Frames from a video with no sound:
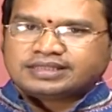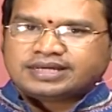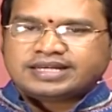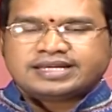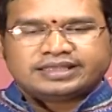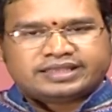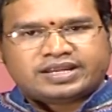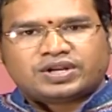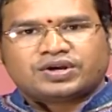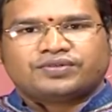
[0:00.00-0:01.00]
3 3
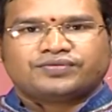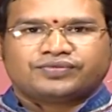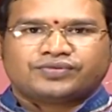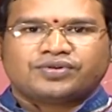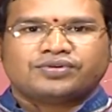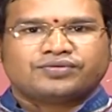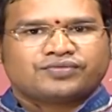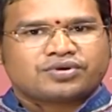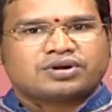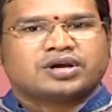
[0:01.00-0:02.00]
and half 4
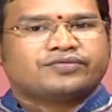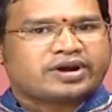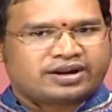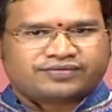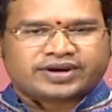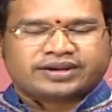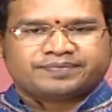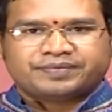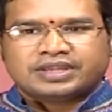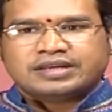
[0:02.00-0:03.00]
4 and half and 5
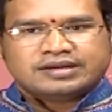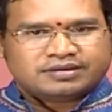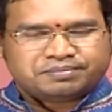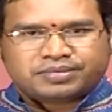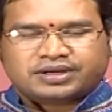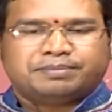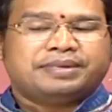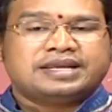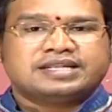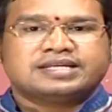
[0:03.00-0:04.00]
but
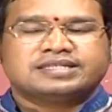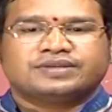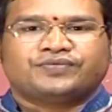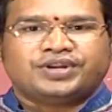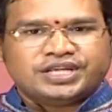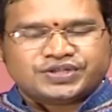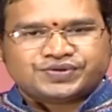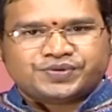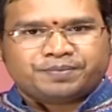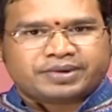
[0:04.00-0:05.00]
beginners we need
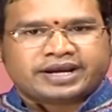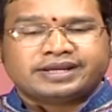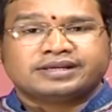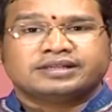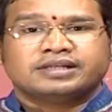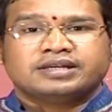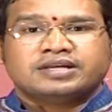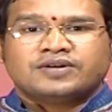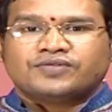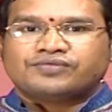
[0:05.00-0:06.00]
to buy
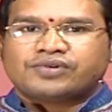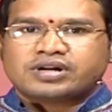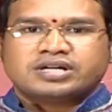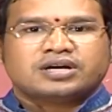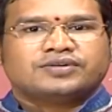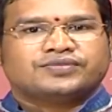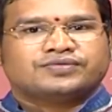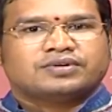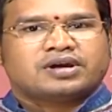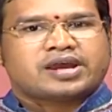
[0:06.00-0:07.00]
1 and
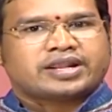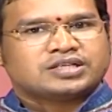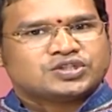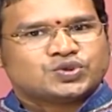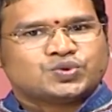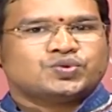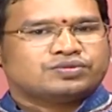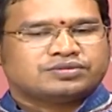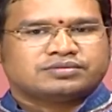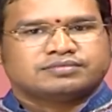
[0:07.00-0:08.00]
half and 2
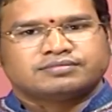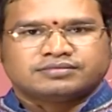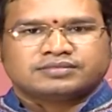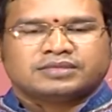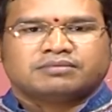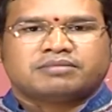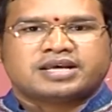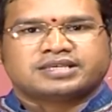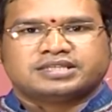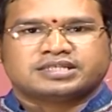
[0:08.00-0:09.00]
my
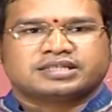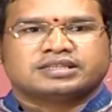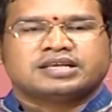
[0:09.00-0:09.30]
suggestion.